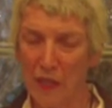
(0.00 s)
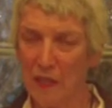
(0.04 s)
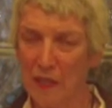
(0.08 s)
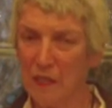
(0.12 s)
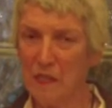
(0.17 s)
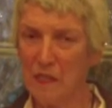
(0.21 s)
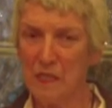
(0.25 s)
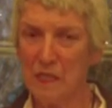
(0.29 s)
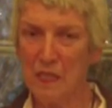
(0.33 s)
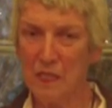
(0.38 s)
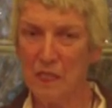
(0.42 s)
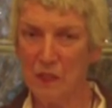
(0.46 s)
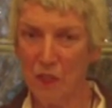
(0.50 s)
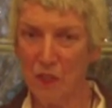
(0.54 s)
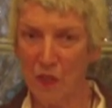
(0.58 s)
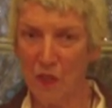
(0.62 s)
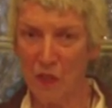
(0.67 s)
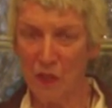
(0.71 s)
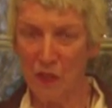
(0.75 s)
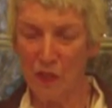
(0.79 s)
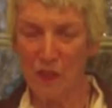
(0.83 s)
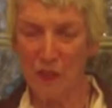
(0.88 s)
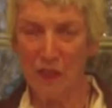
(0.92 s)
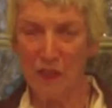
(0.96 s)
How does he
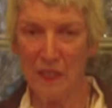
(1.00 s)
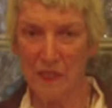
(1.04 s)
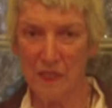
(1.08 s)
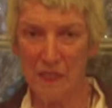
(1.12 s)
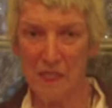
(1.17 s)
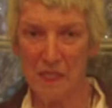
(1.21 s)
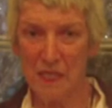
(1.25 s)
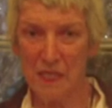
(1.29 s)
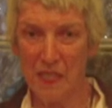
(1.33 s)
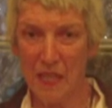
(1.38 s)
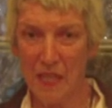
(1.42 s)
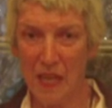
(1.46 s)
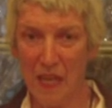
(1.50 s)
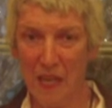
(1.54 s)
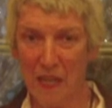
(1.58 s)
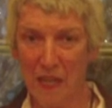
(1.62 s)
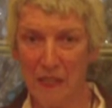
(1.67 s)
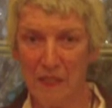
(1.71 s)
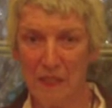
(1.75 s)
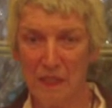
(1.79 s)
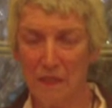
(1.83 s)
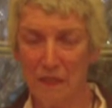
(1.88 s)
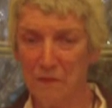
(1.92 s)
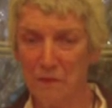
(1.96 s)
talk? How does he
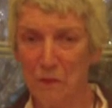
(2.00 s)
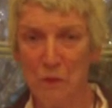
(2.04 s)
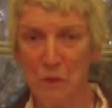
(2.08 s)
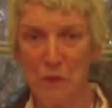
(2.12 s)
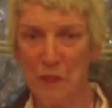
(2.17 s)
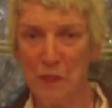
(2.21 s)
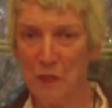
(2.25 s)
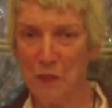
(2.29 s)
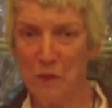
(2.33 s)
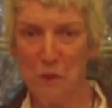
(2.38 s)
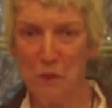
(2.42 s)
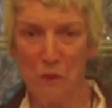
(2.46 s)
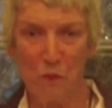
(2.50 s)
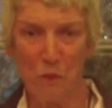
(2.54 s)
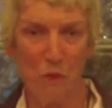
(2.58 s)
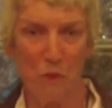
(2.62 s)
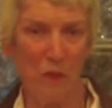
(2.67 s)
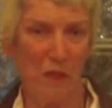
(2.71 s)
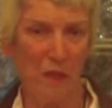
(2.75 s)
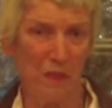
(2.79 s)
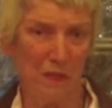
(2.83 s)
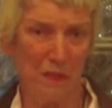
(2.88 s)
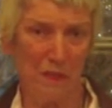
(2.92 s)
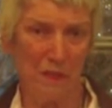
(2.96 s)
act? I've only known
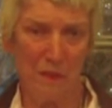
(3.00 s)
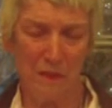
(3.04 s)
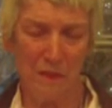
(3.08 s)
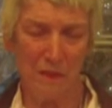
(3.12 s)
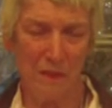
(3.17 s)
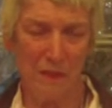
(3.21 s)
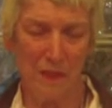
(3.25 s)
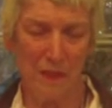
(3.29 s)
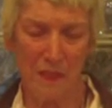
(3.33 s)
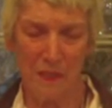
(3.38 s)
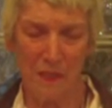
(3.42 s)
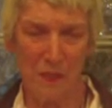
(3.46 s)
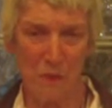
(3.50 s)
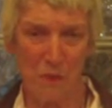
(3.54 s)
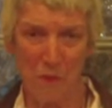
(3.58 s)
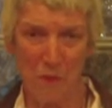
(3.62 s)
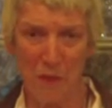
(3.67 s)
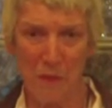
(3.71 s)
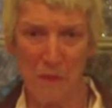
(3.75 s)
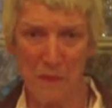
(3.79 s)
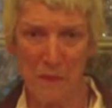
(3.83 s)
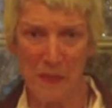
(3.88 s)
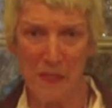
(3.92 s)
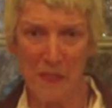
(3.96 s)
one, and that's
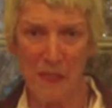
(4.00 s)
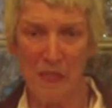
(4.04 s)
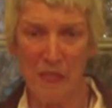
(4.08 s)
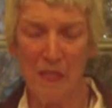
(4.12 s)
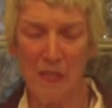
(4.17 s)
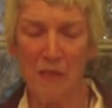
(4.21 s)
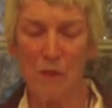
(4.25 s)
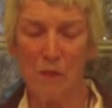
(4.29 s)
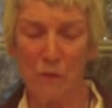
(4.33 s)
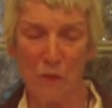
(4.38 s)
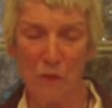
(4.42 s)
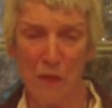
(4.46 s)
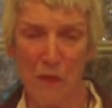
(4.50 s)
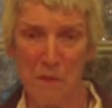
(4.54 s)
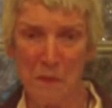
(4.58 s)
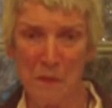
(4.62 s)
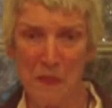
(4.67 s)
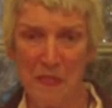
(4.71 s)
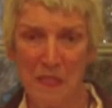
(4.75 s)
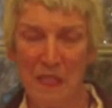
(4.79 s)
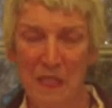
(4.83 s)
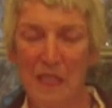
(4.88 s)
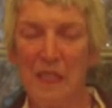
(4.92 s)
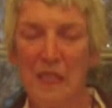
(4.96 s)
Swami
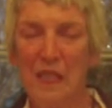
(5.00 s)
Rama.